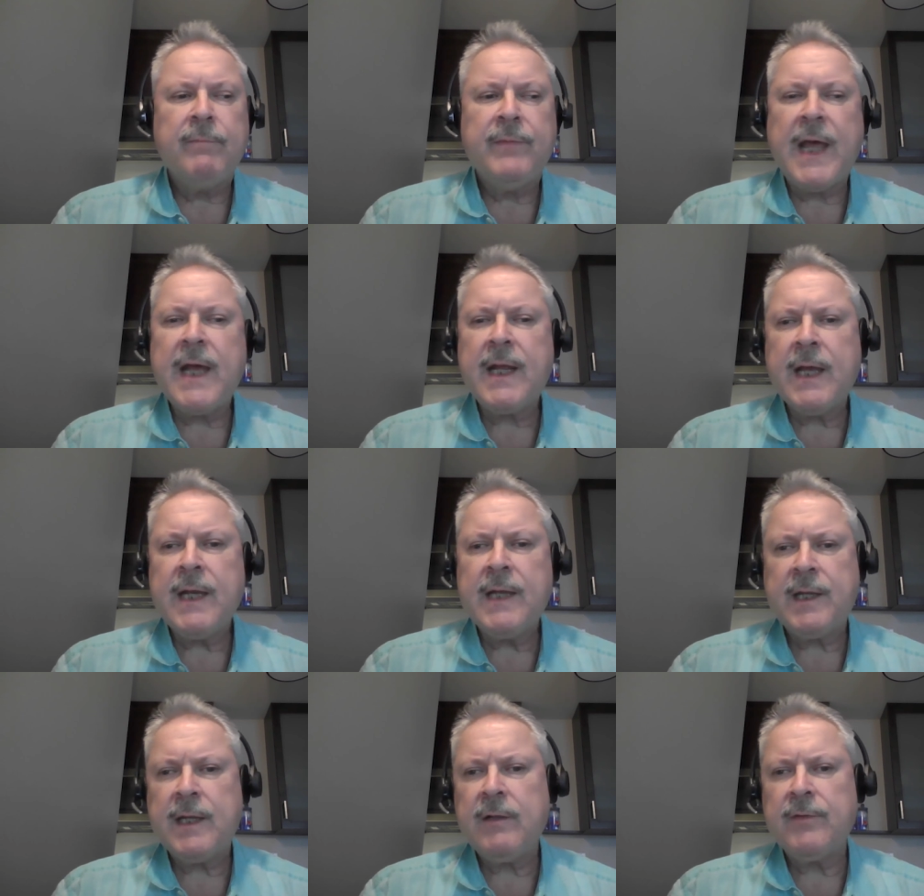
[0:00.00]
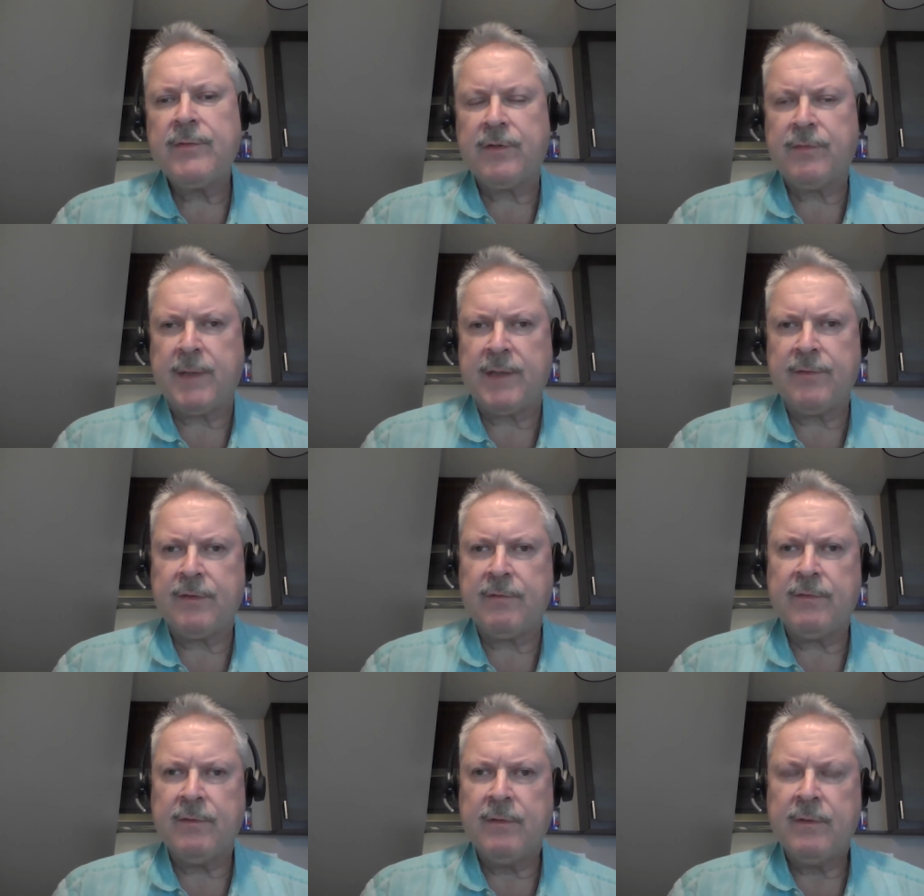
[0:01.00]
that kind of talent's
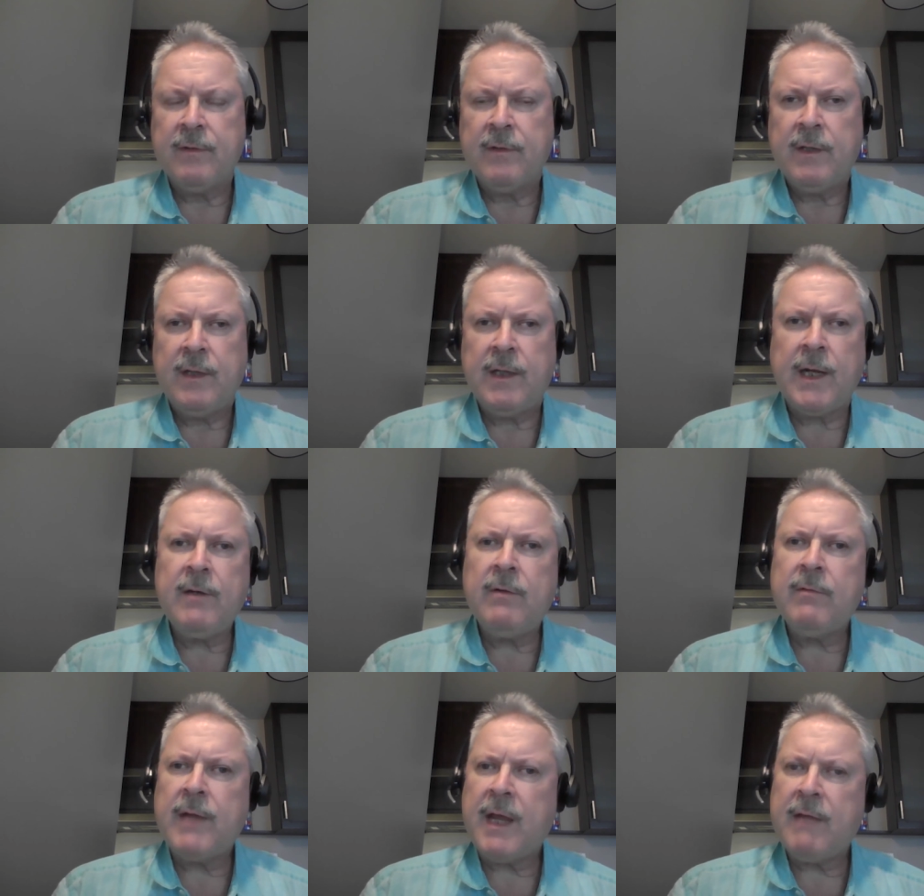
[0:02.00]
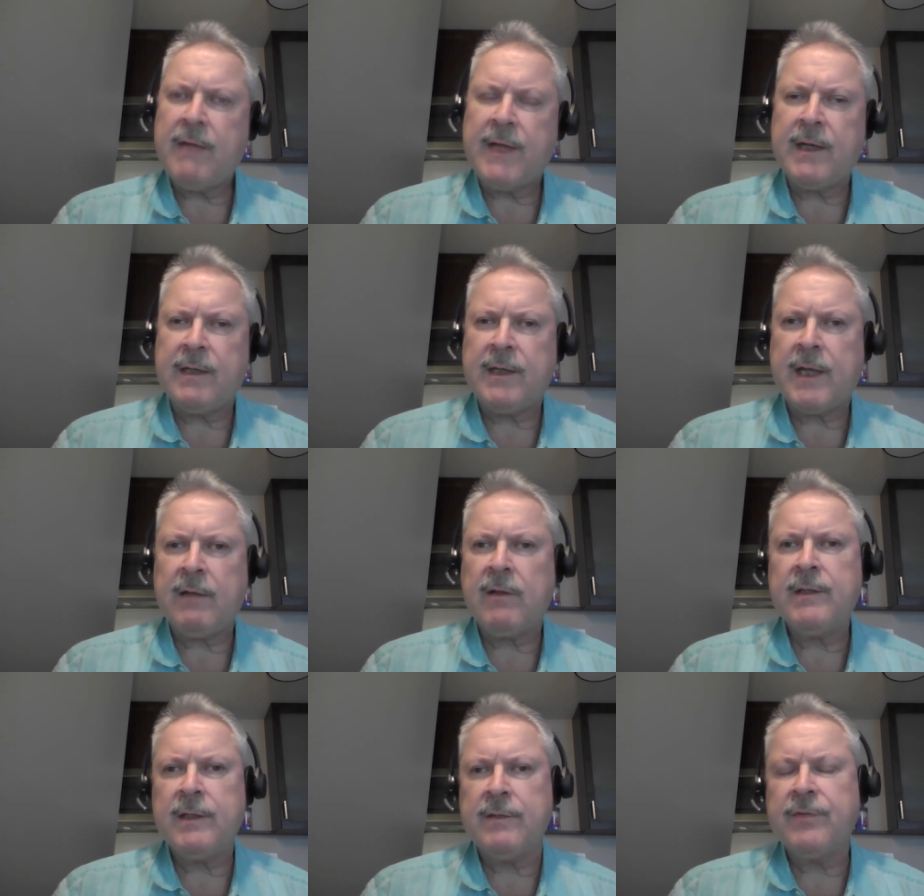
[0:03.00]
expensive. And I don't have that
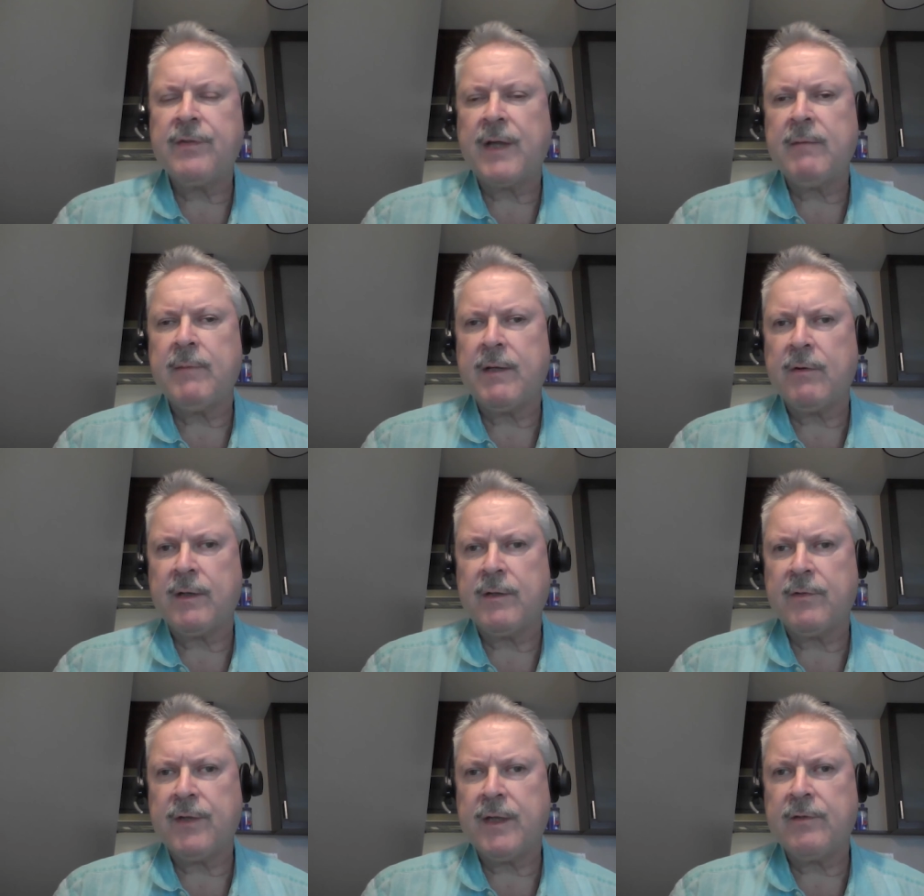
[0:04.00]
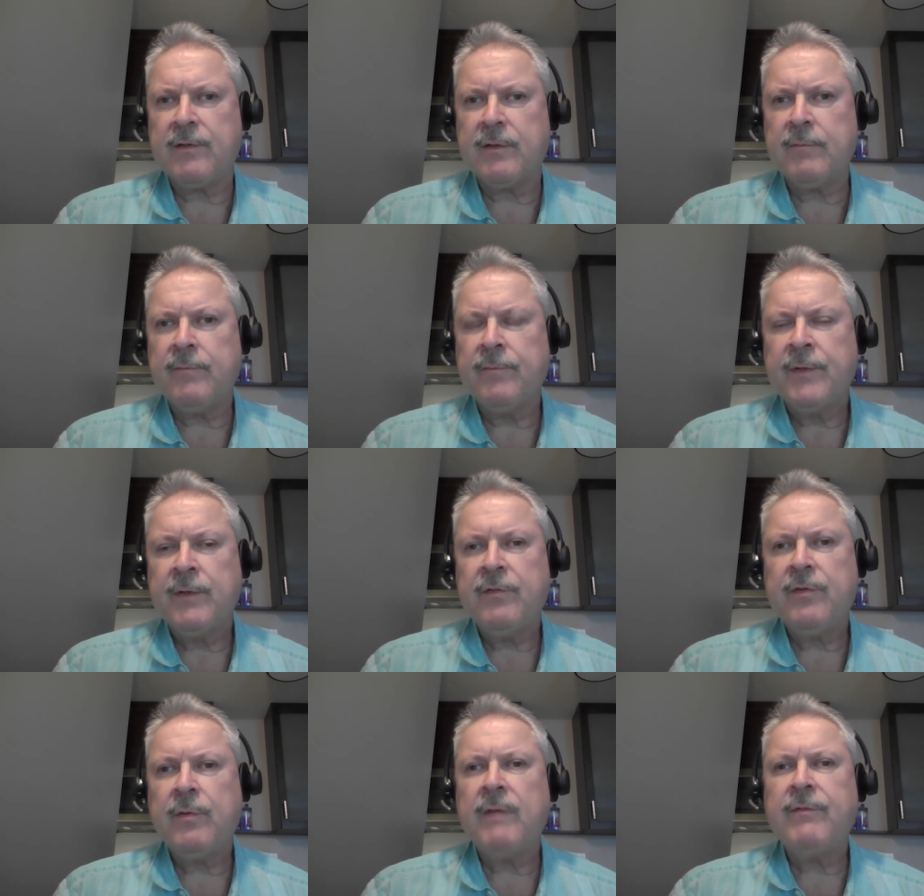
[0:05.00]
talent inside my organization.
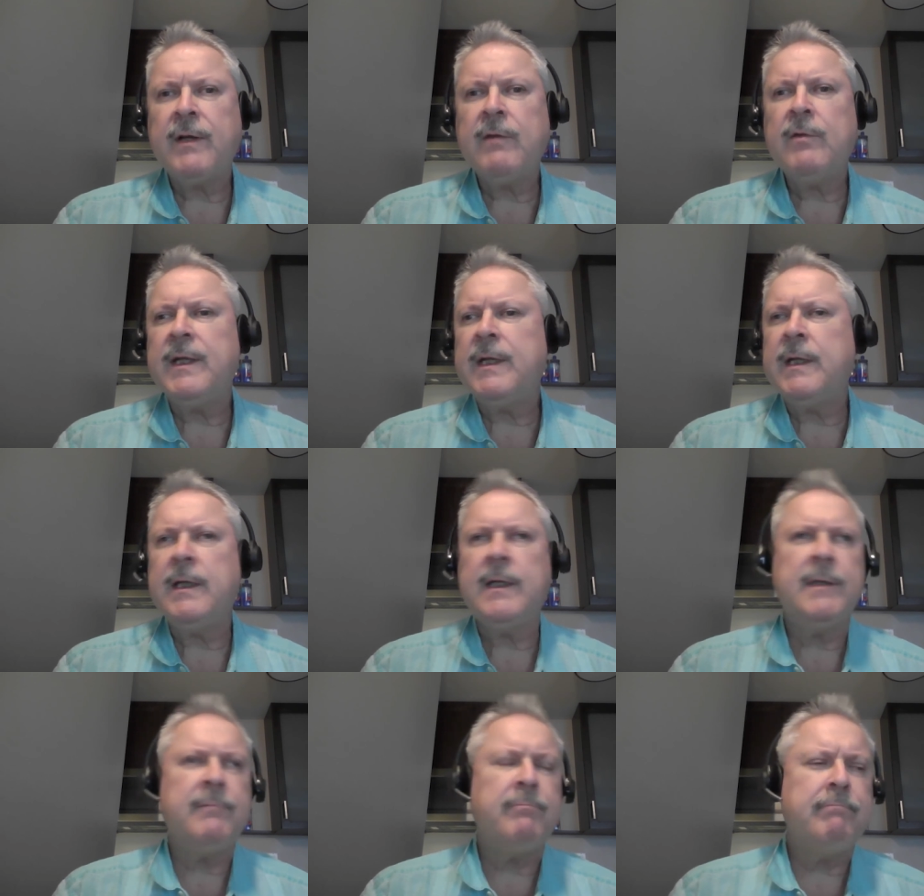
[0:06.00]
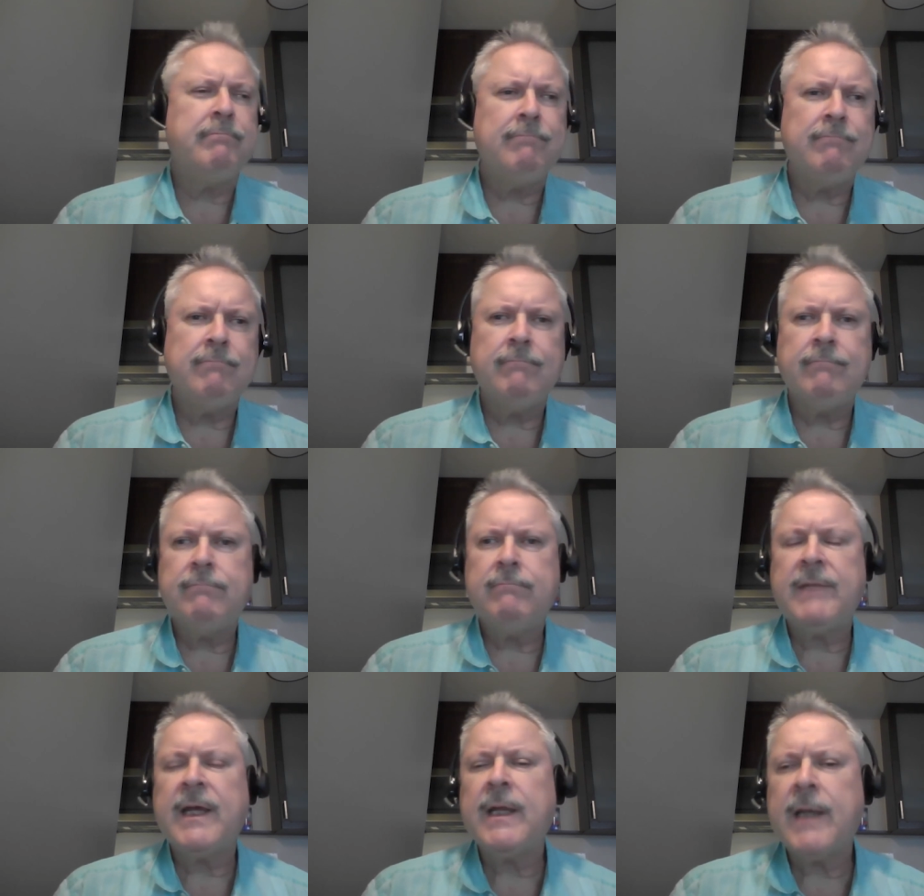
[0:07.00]
So if I only need
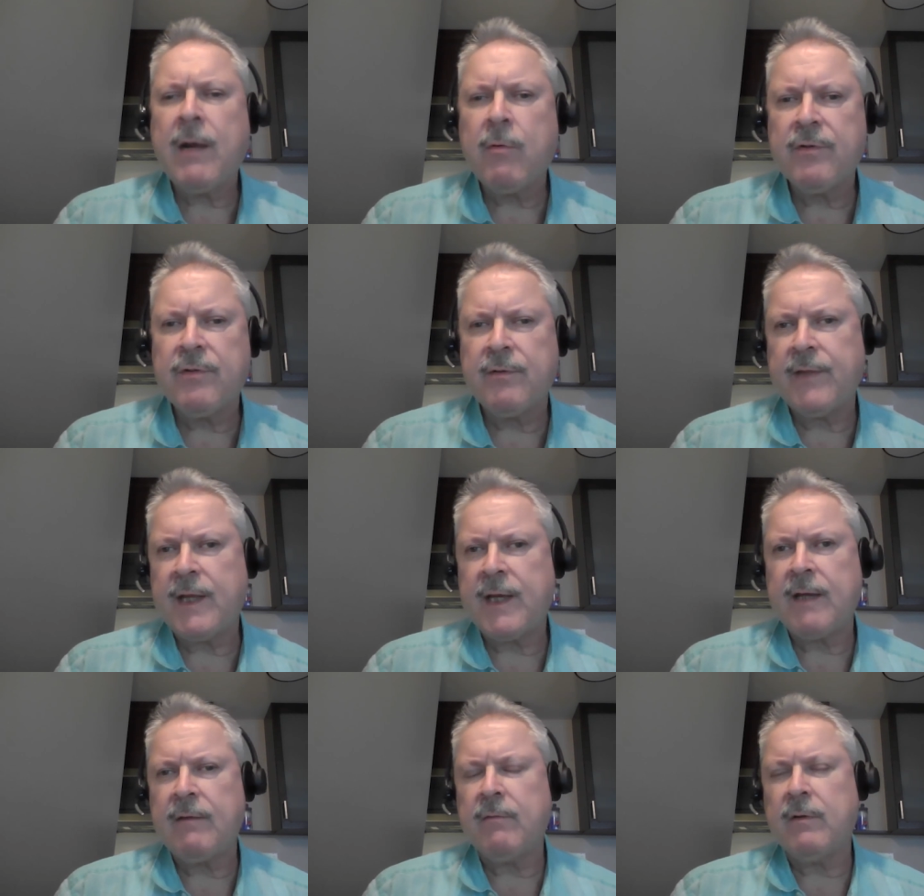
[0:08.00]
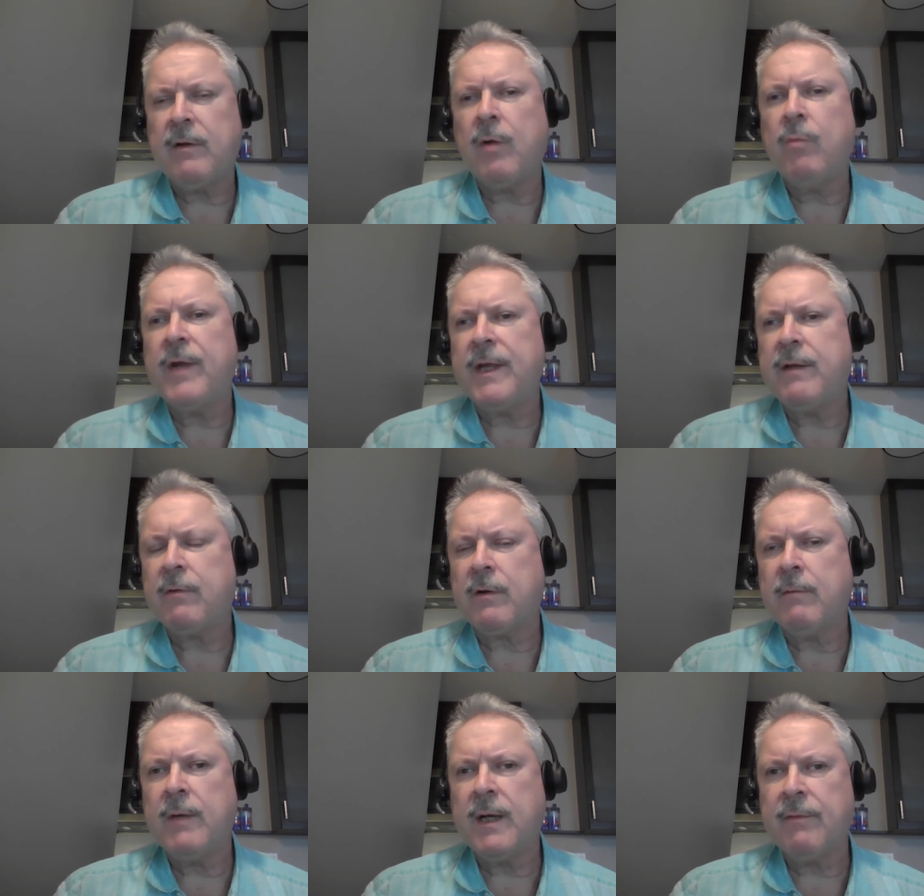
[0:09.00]
10 hours of that a week or a
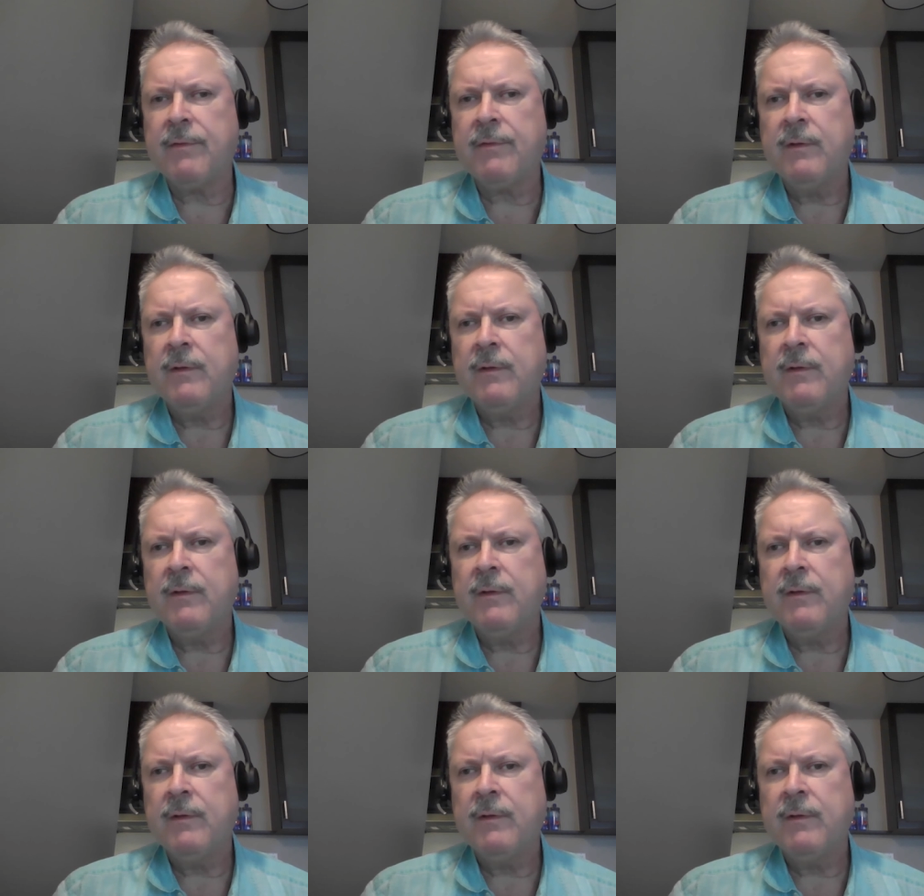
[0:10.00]
month,